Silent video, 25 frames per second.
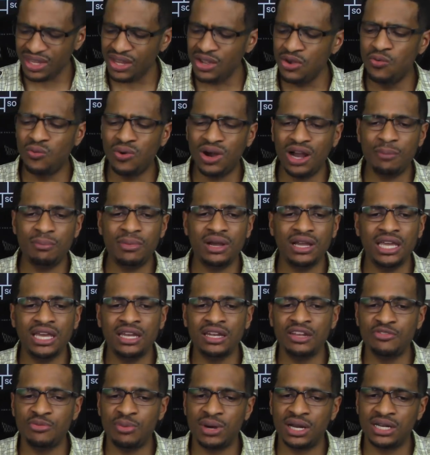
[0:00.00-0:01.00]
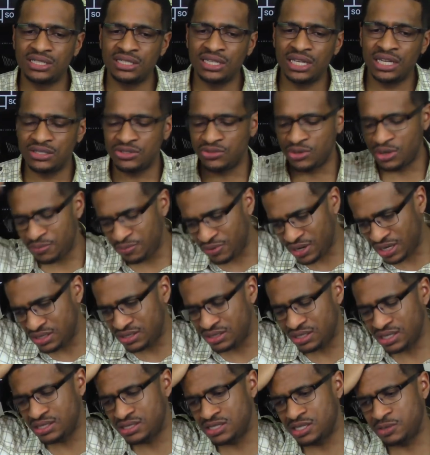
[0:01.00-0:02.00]
Why am I getting everybody's names wrong? I'm about to
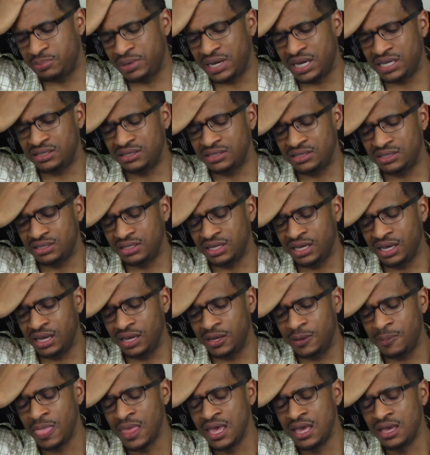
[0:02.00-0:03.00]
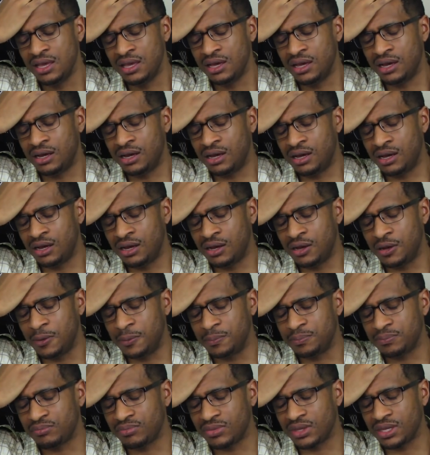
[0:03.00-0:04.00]
say Sebastian Stan. Uh,
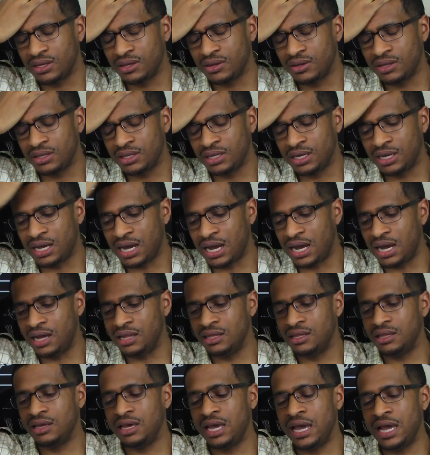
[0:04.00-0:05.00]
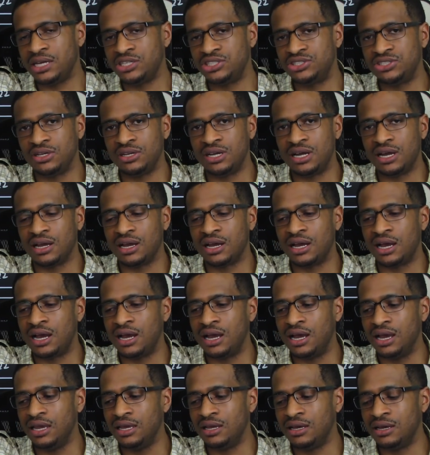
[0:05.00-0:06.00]
the guy, the astronaut
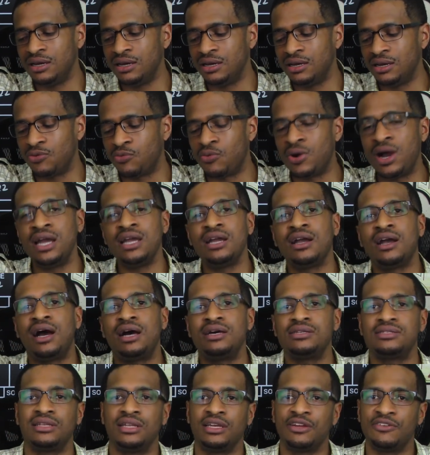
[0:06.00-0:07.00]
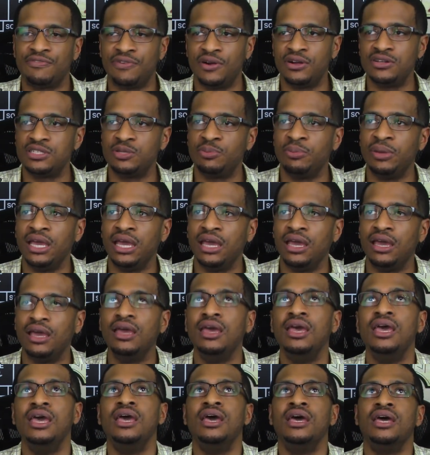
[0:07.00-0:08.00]
guy, uh, Ryan Gosling, First Man
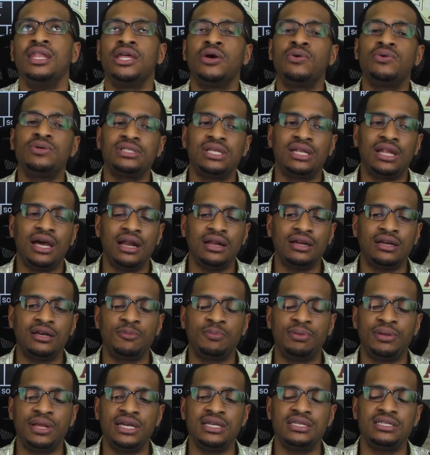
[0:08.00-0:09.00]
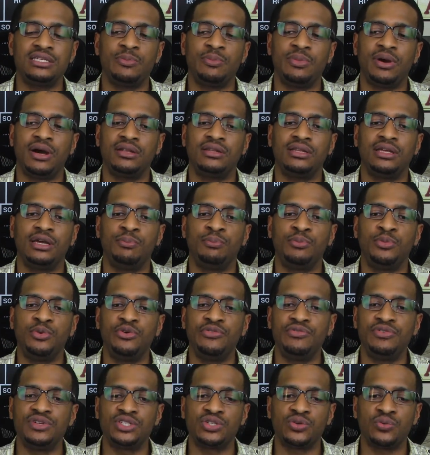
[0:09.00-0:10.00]
there was a lot of complaints about that
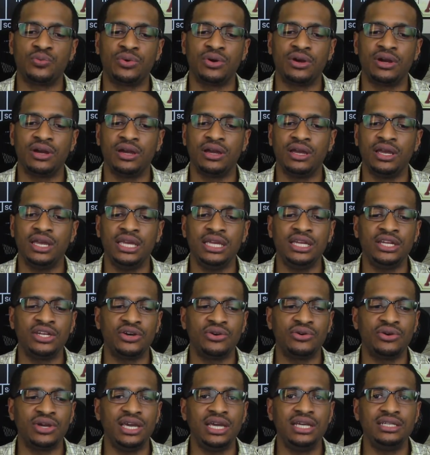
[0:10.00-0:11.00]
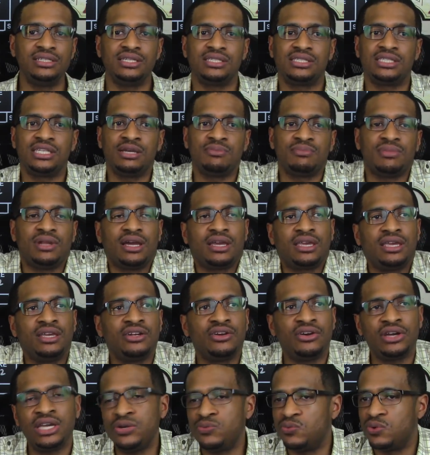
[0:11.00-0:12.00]
movie to where, you know, it just seemed like, you
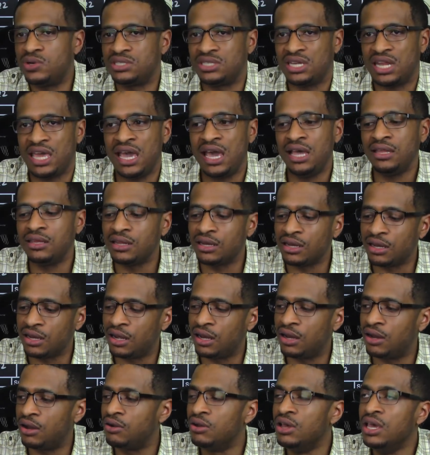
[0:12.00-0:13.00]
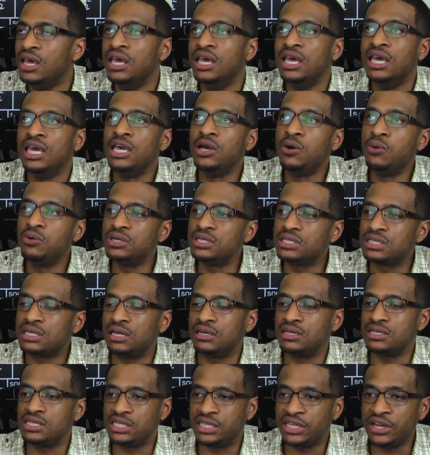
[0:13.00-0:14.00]
know, he wasn't acting at all. He was just kind
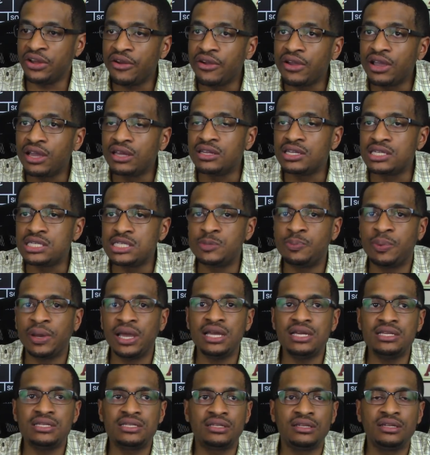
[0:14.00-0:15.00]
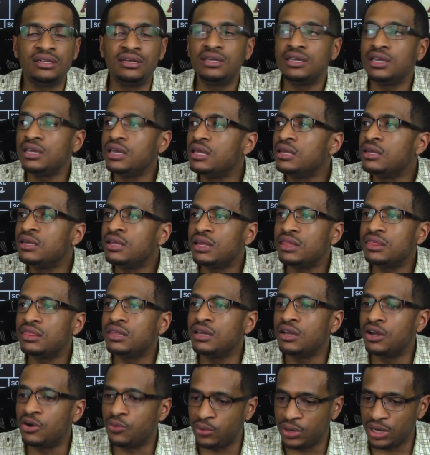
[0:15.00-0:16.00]
of staring in the space, looking at
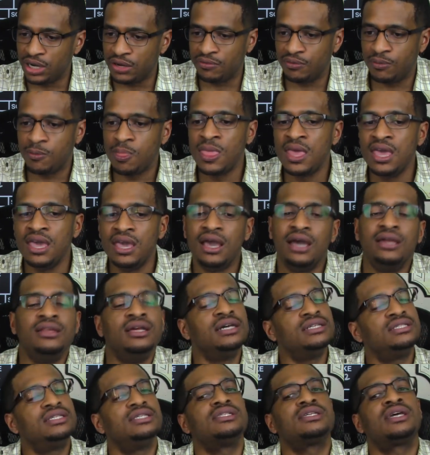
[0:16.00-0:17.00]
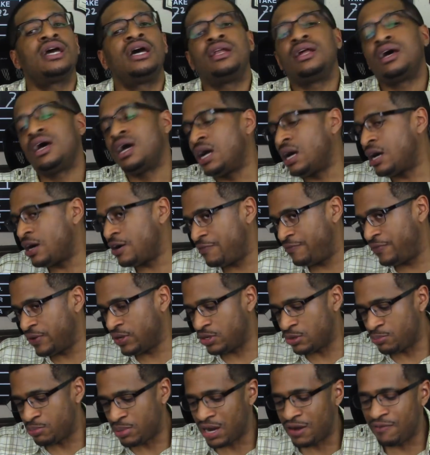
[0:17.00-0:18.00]
nothing or whatever. And that's just kind of how I felt
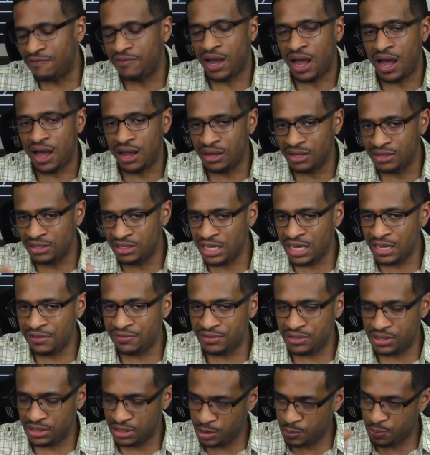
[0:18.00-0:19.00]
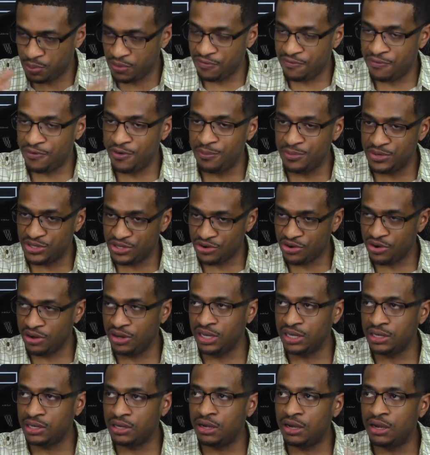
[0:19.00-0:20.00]
about Viola Davis's performance
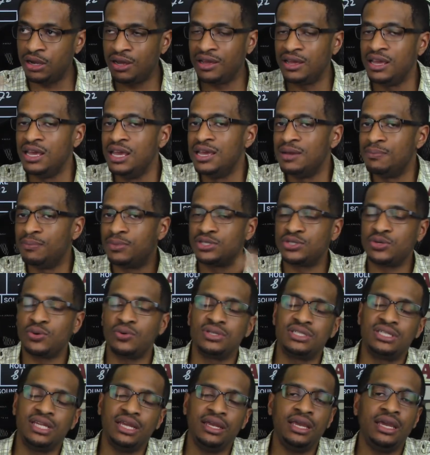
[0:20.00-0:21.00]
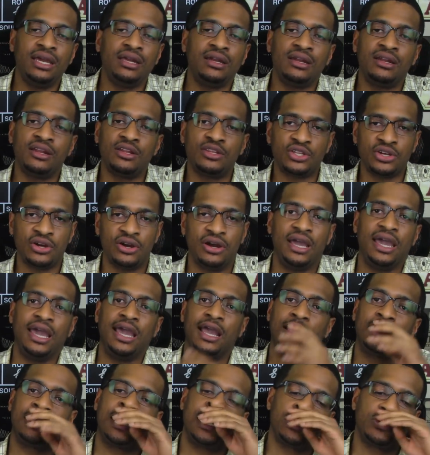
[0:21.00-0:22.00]
early on. But towards the end in the third
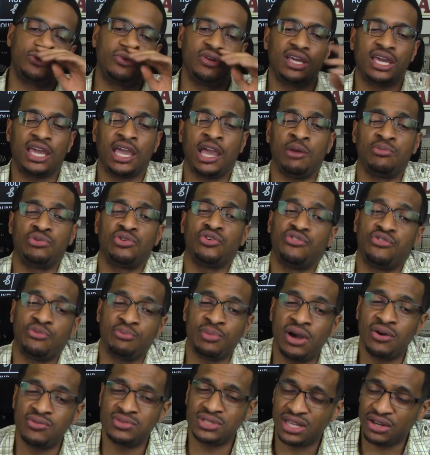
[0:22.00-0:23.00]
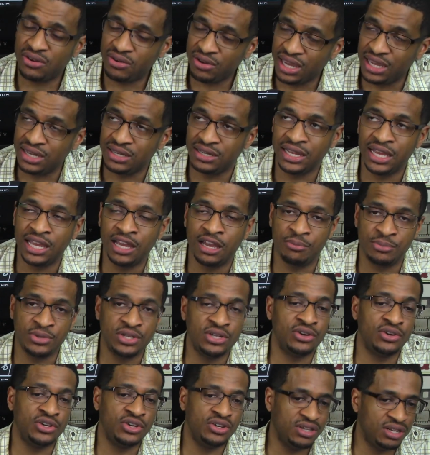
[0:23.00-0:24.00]
act, that's when it came through for me. I was like, okay, damn, you
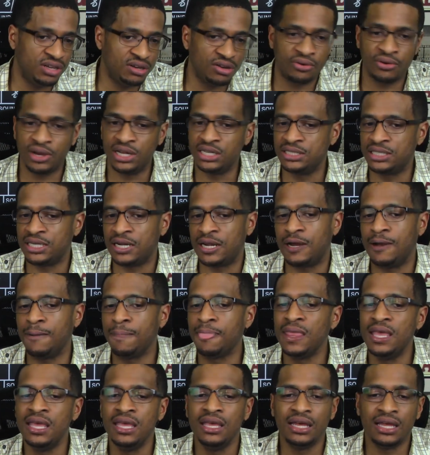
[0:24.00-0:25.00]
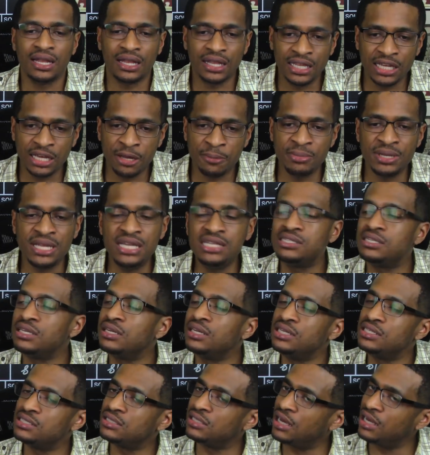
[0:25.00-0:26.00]
know, you did a great job. Liam Neeson,
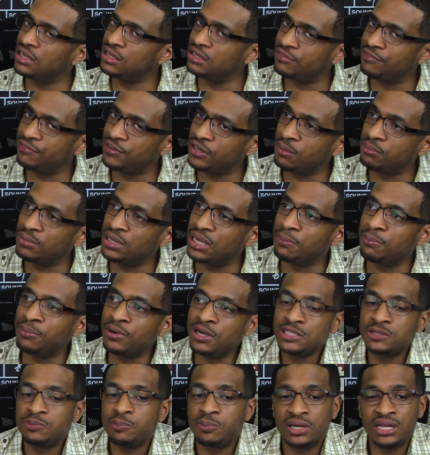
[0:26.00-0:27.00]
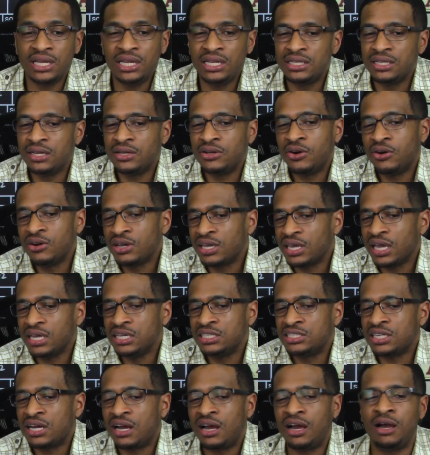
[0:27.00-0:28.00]
he's not in the film that much, but he did an okay
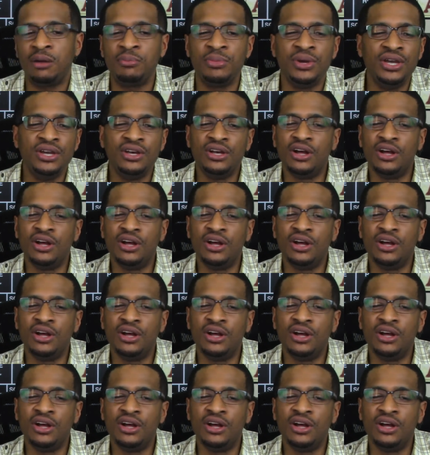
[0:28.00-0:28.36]
job.